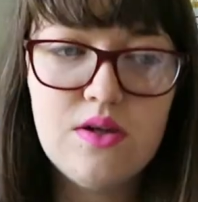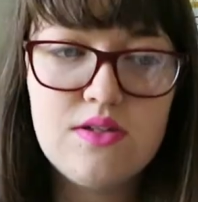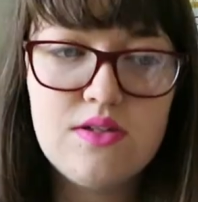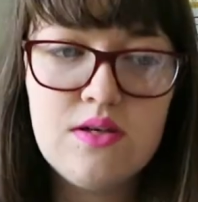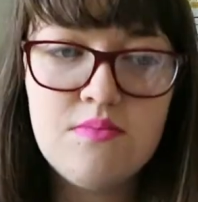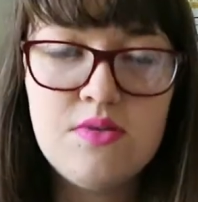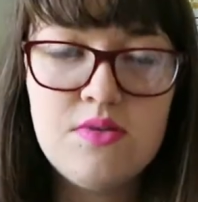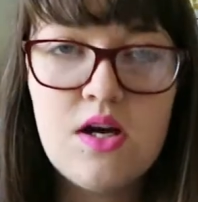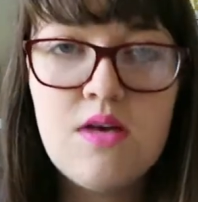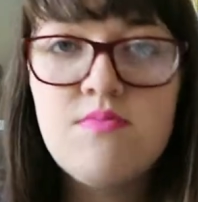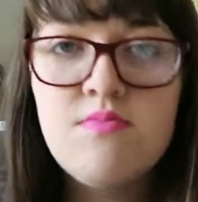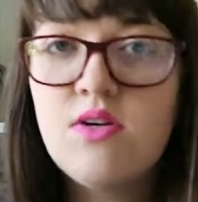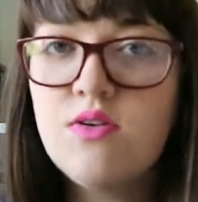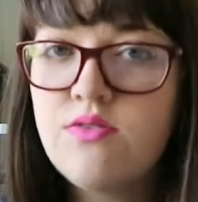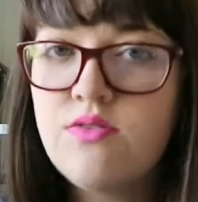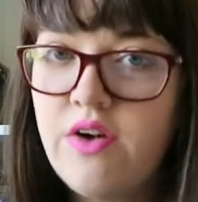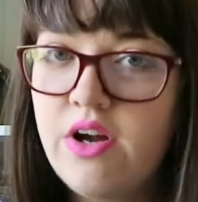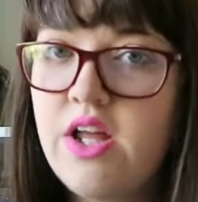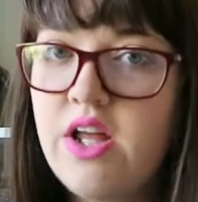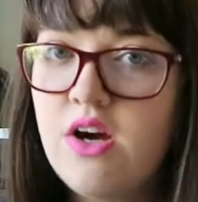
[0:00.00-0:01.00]
Sometimes I
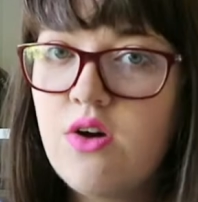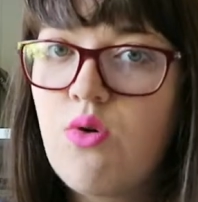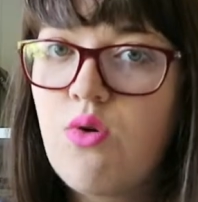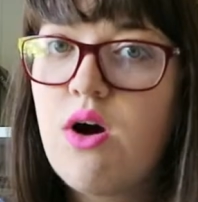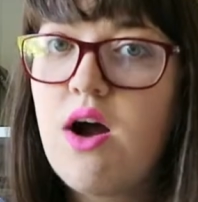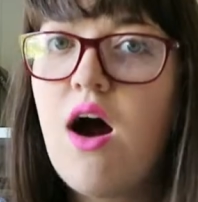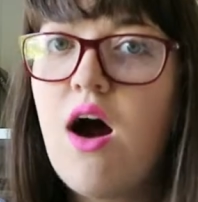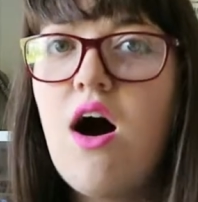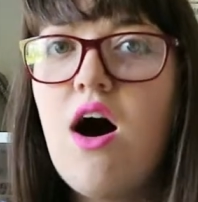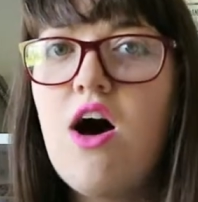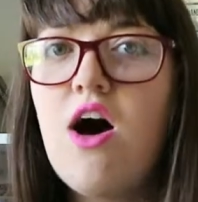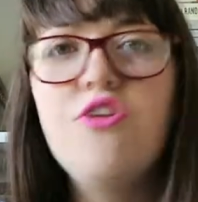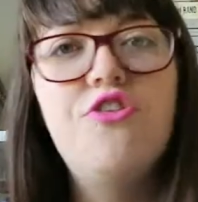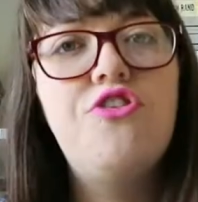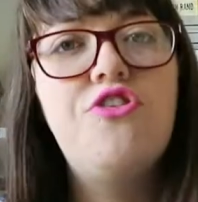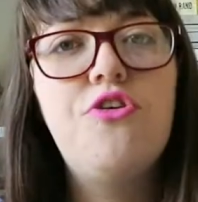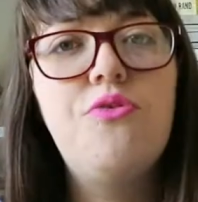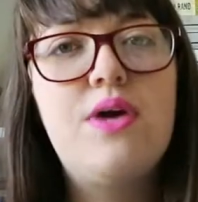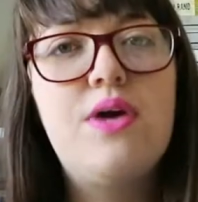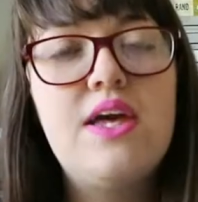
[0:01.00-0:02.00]
was finding it quite
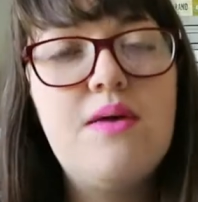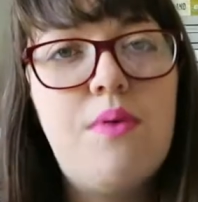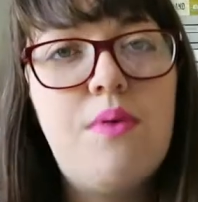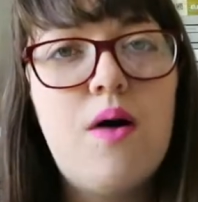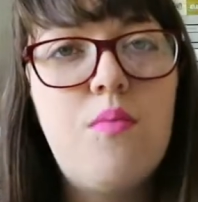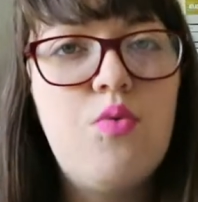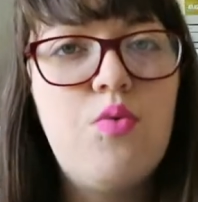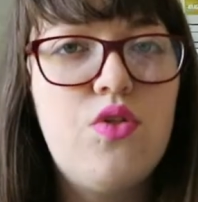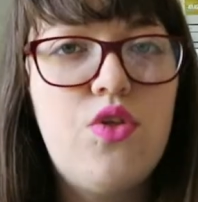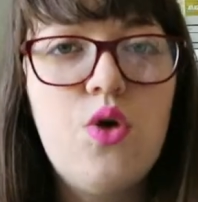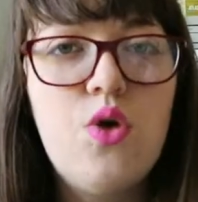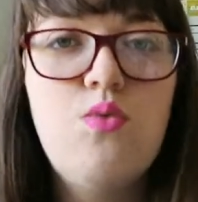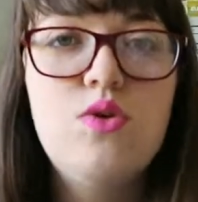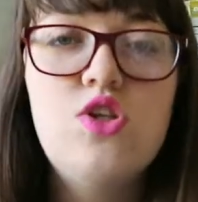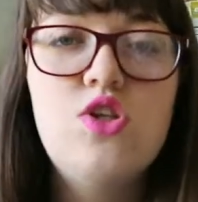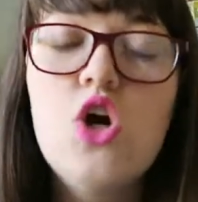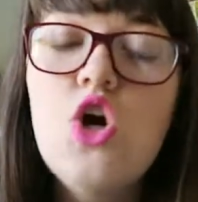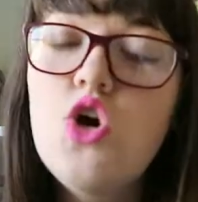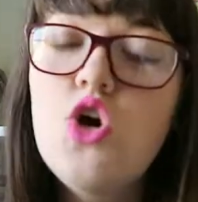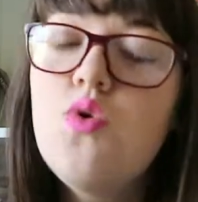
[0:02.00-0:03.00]
hard to keep up with who
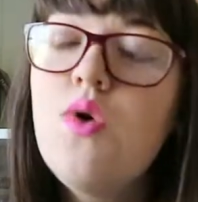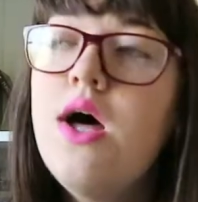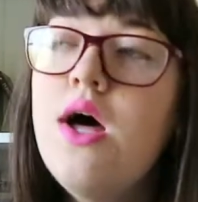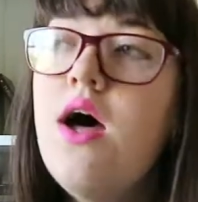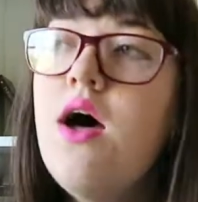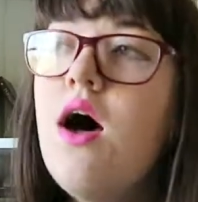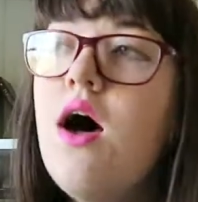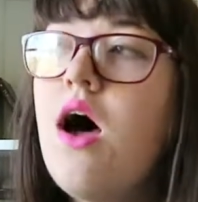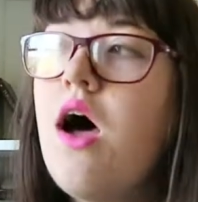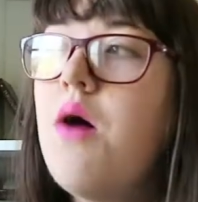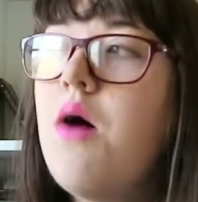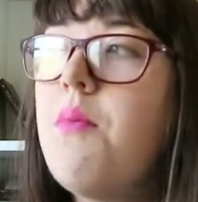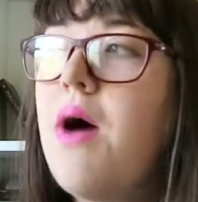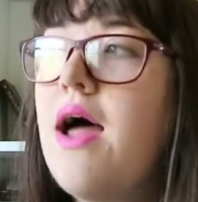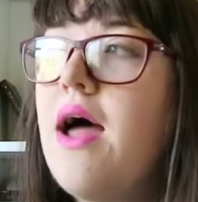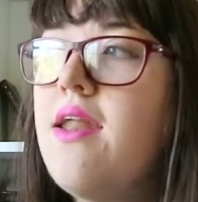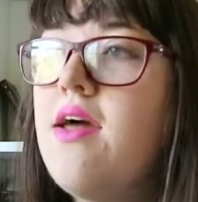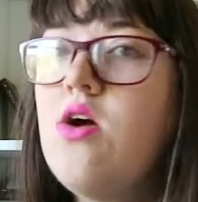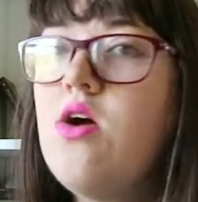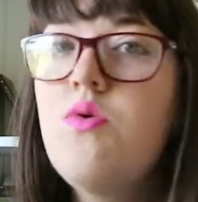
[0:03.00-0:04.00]
was who,
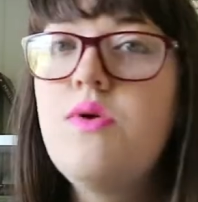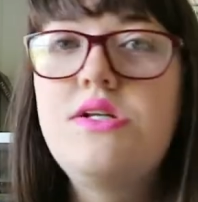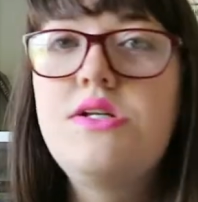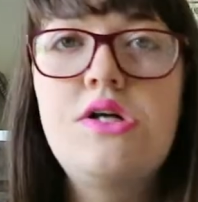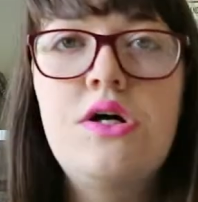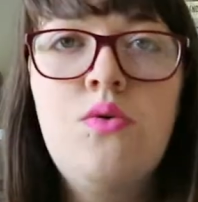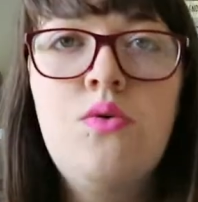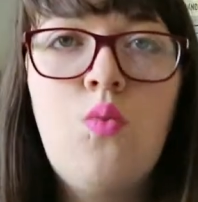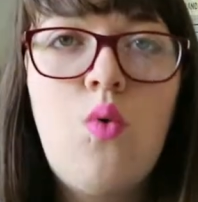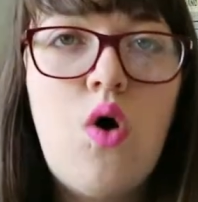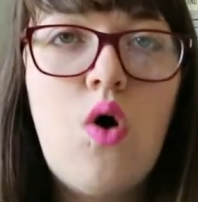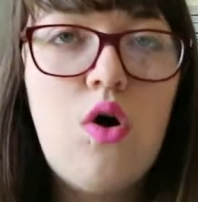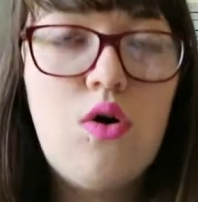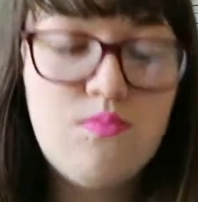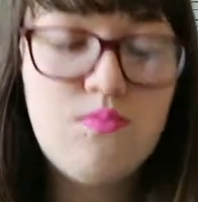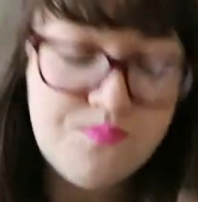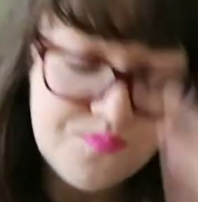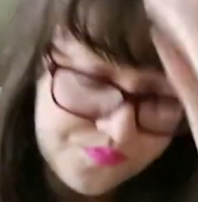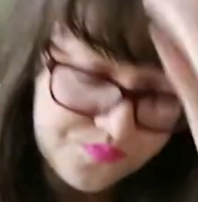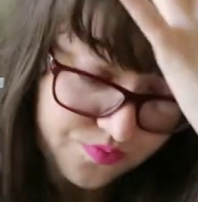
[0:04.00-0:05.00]
and who had done
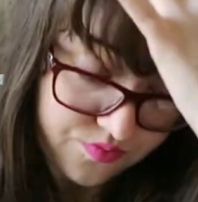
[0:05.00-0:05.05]
what.